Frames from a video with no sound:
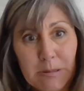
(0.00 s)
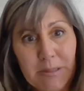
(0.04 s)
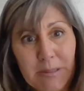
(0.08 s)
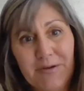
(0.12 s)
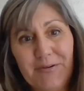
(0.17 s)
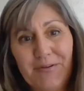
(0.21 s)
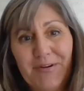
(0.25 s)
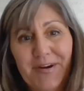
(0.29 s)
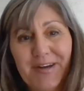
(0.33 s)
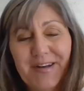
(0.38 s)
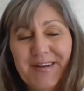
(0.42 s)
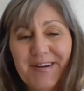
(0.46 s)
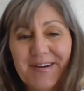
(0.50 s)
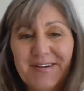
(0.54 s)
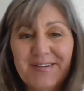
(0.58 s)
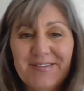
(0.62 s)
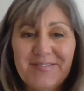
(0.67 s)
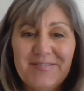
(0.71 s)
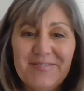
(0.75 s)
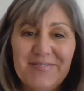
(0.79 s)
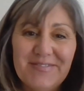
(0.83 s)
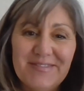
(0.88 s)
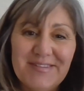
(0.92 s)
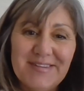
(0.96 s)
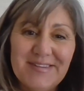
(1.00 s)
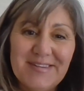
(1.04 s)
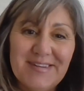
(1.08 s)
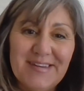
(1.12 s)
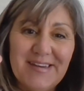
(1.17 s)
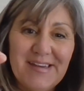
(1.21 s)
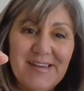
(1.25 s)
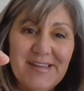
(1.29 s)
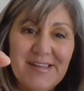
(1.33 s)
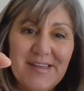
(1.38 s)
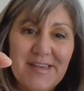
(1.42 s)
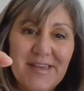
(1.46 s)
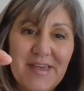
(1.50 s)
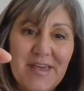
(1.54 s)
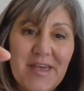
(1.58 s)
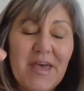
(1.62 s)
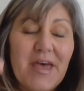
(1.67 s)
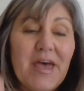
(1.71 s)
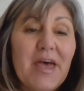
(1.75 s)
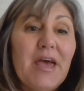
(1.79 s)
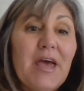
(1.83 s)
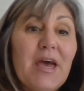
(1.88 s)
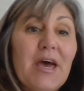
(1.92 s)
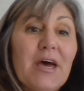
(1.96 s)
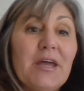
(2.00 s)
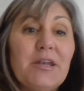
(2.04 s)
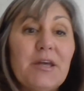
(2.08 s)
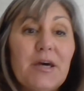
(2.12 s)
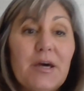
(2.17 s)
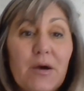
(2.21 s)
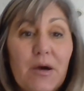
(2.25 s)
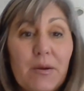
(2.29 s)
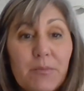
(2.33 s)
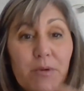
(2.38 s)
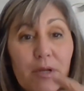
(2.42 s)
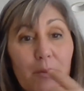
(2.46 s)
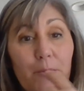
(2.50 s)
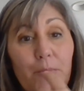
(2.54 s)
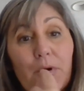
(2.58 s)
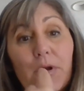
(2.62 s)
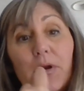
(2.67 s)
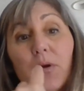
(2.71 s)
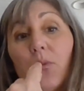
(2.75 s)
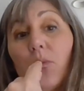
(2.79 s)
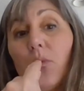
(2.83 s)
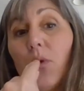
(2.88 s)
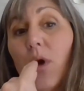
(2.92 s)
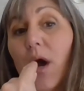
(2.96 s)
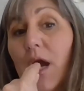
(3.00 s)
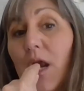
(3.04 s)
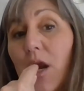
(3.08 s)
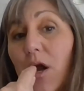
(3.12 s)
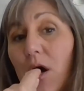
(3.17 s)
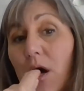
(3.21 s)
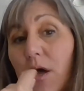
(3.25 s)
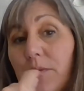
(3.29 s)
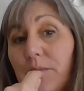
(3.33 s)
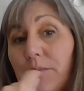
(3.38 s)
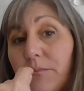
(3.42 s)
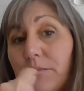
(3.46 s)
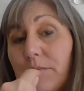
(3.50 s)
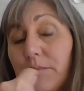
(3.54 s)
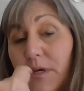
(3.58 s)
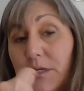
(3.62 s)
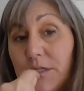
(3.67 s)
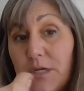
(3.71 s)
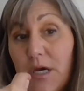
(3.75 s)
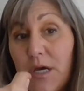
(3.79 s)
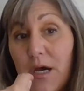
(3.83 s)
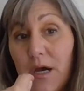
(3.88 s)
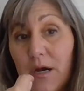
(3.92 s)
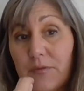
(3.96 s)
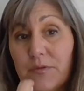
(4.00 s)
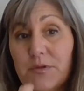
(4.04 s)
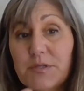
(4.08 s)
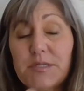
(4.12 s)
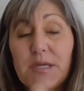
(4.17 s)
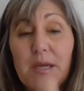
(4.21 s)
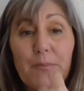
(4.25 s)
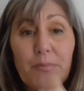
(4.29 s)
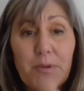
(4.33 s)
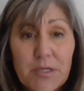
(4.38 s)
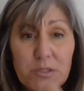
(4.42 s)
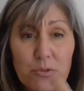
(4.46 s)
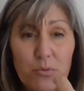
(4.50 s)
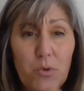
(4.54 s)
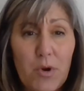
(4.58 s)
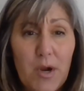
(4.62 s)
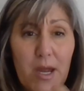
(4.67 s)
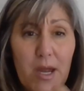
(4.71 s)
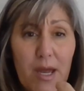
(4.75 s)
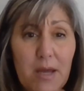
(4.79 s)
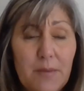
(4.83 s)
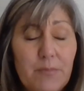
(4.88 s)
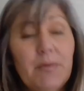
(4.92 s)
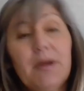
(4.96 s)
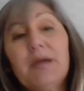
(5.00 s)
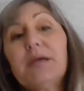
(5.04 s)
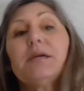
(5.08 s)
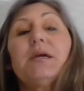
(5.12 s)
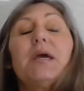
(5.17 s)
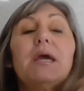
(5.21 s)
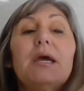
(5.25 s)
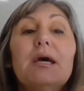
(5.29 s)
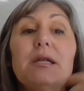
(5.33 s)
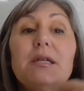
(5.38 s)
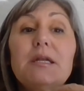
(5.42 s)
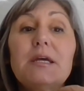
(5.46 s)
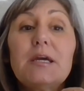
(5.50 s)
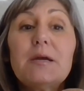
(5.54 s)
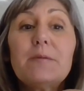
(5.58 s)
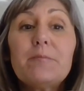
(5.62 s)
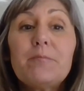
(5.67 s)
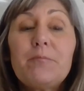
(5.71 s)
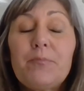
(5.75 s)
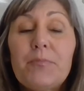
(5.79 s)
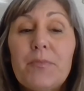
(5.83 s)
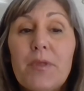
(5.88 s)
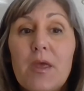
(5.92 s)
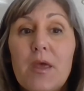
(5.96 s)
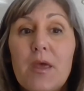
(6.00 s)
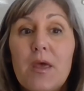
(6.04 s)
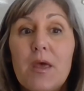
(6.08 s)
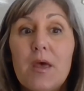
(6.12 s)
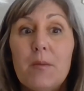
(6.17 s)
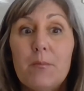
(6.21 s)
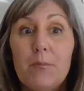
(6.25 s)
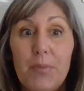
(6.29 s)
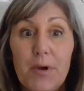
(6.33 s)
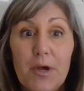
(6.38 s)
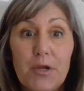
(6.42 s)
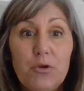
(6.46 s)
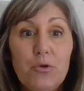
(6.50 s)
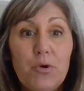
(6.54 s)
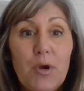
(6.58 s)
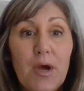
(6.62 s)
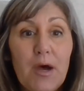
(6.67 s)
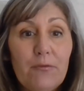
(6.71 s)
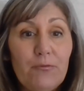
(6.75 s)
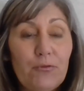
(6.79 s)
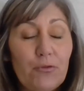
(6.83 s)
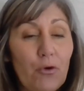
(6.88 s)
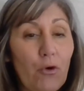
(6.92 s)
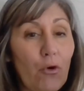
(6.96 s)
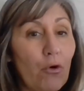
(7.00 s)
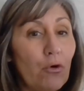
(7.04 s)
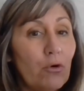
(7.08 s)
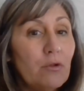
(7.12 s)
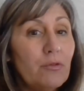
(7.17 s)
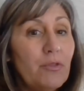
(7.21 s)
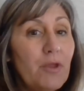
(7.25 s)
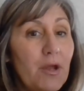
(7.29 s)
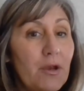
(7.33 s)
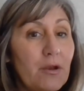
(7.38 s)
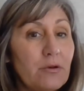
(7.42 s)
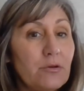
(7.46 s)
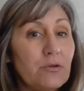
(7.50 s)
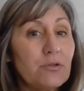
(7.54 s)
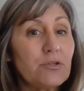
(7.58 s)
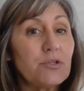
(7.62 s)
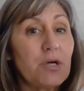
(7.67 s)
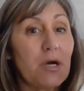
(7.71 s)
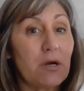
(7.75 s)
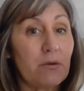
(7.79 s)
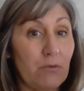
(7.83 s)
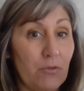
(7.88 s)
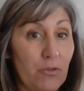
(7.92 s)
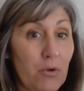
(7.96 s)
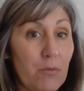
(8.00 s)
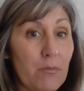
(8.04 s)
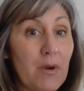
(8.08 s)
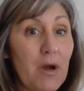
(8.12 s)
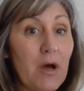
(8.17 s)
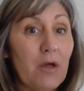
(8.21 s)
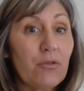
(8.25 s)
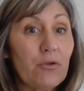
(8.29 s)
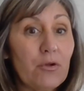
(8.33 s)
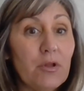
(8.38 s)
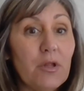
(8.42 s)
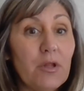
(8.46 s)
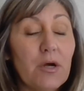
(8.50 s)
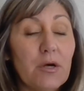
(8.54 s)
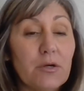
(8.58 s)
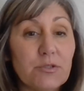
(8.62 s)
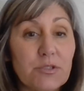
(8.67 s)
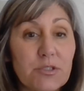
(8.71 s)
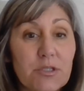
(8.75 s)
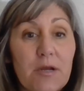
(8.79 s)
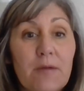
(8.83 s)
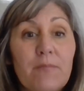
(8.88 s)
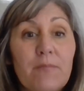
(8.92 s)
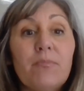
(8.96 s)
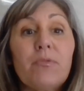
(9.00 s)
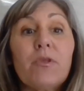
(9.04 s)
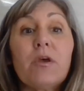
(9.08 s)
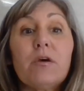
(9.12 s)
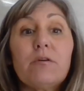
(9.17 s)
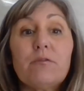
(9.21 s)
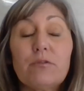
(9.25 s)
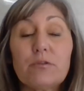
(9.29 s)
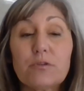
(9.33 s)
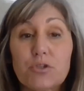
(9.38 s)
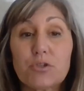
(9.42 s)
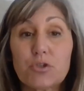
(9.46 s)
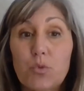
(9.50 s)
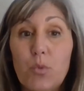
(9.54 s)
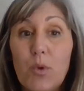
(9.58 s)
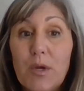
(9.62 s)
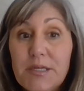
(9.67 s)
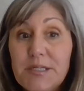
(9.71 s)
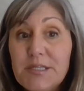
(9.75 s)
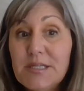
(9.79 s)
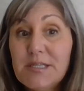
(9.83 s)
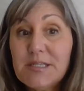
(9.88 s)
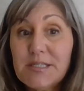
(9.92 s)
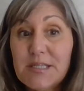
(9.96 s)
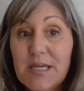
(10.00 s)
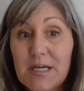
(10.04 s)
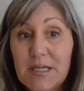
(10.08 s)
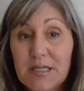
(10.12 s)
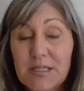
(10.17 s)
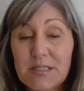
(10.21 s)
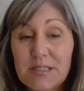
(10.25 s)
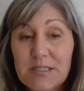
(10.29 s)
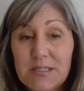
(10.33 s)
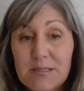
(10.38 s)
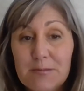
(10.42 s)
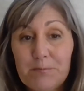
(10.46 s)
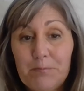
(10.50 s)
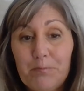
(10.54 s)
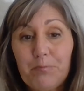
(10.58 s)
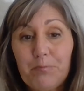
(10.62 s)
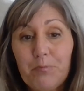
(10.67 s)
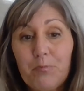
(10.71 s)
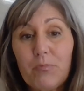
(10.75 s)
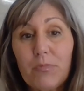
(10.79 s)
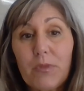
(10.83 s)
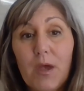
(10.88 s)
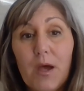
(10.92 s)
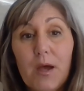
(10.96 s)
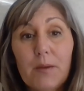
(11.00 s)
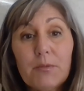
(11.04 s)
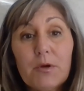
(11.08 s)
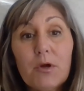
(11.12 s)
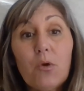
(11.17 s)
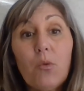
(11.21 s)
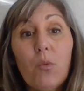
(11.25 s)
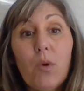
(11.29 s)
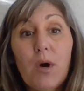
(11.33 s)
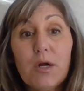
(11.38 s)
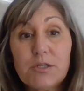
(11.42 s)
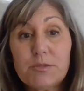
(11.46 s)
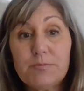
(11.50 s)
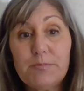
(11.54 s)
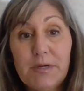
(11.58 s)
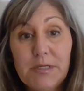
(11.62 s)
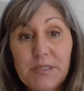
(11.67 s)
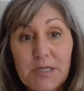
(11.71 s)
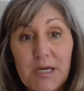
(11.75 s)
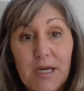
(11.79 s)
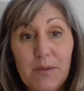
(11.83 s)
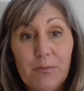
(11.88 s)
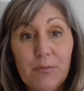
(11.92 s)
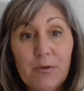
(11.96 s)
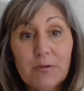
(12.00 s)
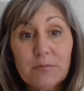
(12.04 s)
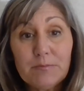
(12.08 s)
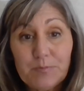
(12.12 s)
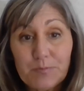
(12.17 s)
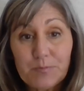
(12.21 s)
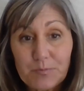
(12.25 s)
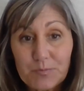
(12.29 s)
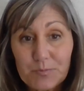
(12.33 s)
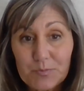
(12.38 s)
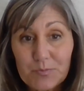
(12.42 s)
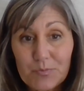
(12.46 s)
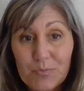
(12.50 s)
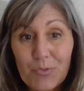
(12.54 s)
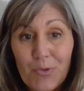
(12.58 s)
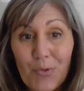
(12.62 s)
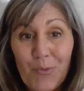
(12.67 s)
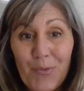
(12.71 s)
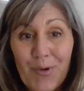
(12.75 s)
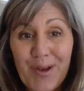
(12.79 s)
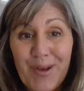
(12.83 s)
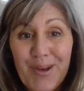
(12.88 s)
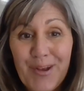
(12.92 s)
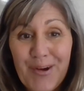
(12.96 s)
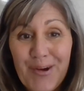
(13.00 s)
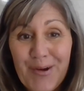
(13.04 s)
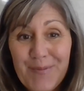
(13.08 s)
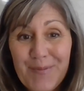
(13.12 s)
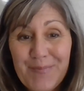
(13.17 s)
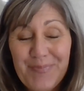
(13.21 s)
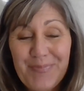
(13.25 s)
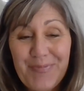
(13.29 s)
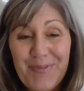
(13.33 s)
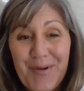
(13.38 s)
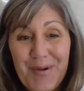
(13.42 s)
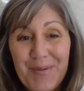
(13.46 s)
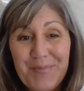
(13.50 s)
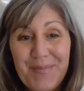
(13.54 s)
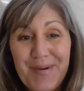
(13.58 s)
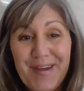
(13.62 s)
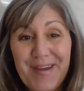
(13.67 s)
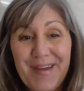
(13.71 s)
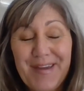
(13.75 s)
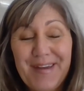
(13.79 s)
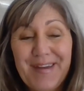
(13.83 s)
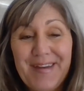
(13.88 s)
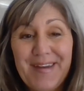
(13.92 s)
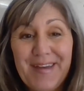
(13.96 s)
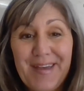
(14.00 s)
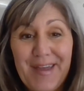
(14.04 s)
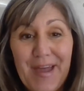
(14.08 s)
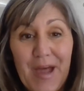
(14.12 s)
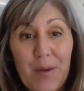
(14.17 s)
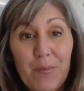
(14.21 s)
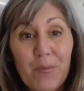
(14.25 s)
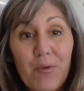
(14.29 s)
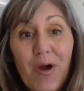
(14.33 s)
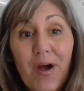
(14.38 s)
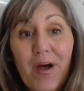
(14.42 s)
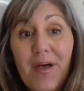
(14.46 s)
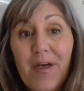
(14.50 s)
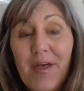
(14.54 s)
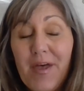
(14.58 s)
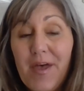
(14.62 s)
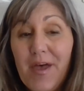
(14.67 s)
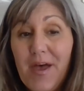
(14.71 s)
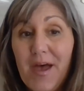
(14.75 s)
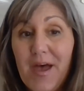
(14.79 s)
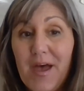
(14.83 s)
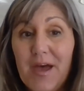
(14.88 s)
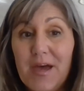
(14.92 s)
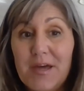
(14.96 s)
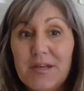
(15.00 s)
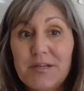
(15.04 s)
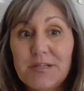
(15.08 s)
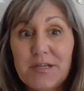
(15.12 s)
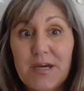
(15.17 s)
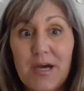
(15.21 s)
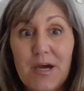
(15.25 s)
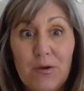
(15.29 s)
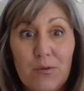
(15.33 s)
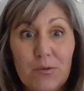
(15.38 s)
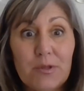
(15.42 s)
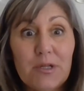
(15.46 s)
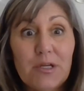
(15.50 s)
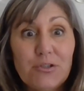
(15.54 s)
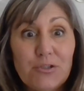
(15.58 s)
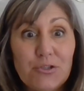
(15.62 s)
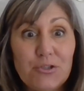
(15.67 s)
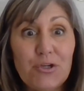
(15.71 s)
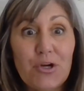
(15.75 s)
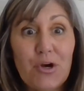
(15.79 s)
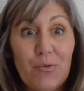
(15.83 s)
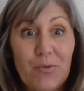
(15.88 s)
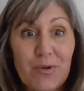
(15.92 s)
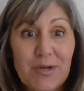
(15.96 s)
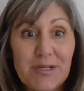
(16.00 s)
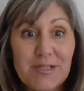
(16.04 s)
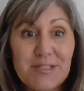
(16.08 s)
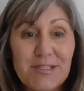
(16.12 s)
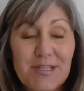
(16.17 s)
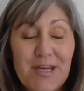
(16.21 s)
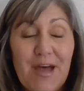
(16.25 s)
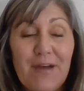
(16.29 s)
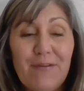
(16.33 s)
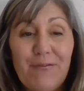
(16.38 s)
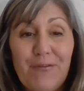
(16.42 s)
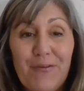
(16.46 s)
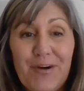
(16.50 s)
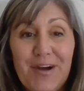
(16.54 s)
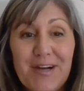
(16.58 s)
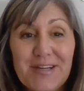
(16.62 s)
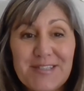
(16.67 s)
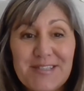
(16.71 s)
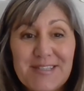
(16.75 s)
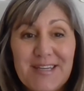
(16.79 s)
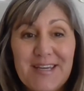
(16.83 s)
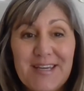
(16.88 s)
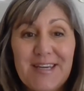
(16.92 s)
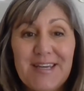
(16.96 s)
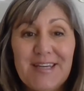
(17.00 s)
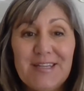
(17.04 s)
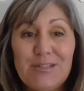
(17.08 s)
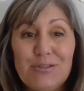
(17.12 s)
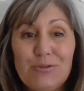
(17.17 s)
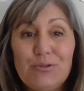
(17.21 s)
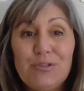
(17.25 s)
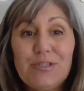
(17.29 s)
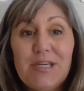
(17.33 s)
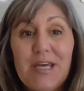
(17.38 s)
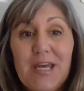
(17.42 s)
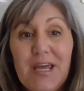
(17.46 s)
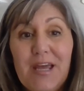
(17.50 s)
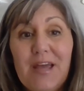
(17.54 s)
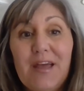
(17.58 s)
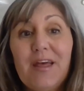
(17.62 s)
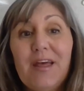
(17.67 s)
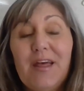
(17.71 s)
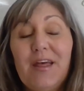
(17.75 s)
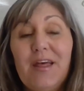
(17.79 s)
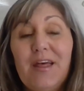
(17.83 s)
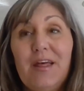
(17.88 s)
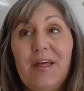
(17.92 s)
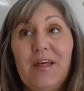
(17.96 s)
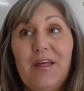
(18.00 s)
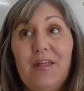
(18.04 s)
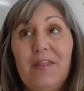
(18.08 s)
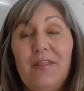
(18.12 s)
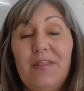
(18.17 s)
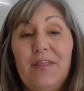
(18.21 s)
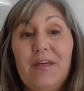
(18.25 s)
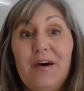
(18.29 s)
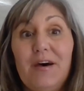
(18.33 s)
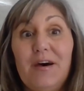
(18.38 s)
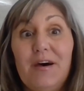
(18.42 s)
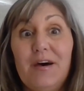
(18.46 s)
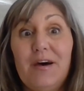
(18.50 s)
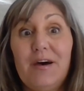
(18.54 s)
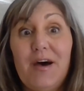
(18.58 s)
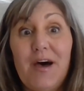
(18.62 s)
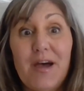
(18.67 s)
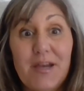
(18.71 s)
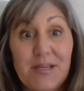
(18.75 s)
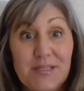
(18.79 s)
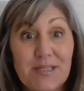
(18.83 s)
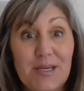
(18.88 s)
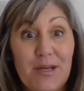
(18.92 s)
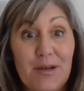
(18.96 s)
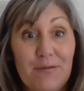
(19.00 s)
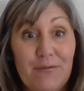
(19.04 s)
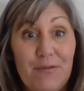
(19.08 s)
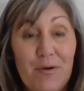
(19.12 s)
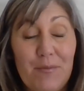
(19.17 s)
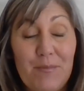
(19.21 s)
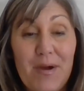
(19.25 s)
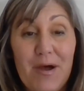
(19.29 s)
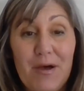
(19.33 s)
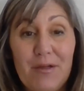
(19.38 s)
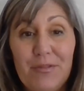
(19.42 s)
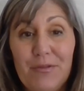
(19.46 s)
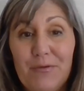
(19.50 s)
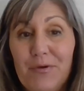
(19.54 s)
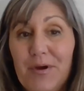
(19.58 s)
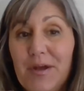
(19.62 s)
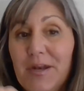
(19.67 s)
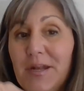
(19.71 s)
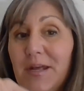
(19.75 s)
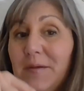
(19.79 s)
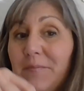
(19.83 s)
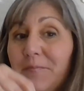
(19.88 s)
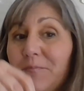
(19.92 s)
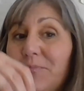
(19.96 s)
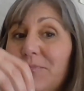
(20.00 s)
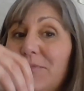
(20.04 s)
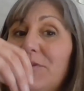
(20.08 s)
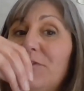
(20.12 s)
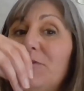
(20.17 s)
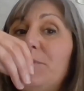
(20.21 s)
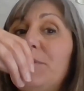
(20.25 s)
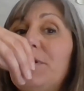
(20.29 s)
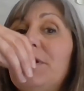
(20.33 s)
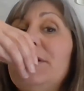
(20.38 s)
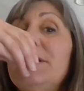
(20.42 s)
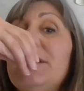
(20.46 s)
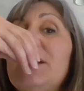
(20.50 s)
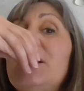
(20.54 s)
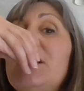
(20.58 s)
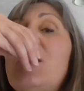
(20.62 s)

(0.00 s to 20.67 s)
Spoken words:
right here. See? And I'm going to put it right on my tongue, the same place where I had my candy. But you have to hold that on your tongue with your mouth closed for 20 seconds. I'm going to watch my timer right here on my camera, and I will let you know when it's time for us to take the ice out of our mouth. Ready? Let's put it in.